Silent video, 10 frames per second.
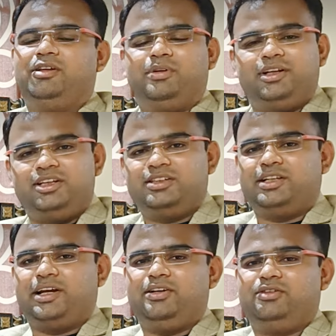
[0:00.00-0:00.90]
if anybody is
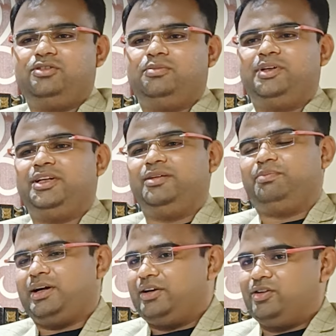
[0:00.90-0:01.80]
trying to be a
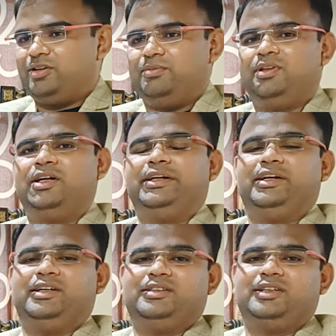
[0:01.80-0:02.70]
part of the
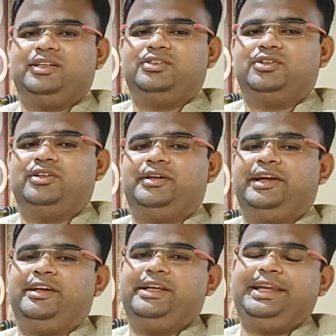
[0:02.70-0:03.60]
data science, or
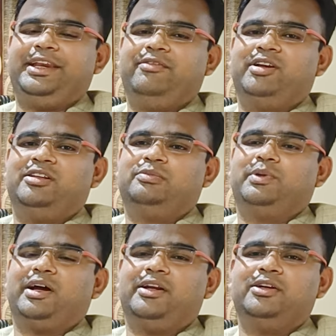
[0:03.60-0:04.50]
in, anyone is
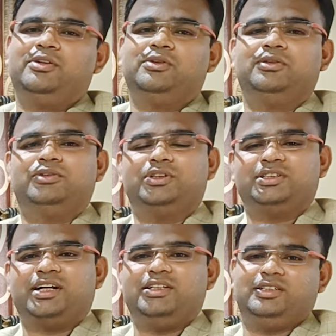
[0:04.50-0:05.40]
planning to
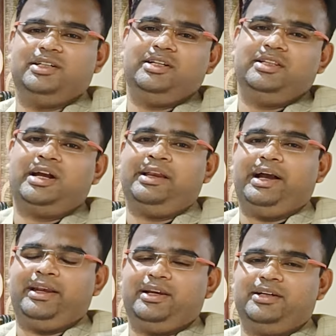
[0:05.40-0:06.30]
start journey in the
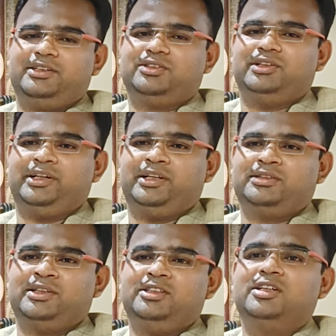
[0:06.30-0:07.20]
analytics or data
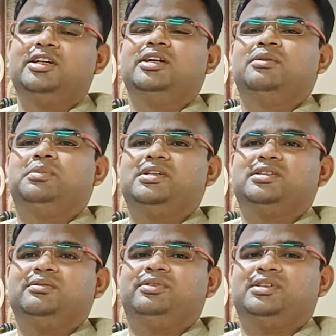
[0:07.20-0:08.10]
science,
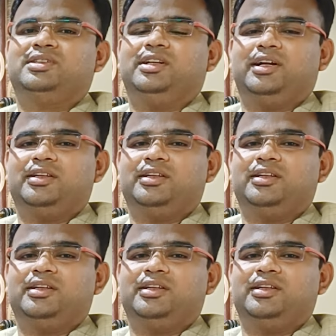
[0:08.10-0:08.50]
person first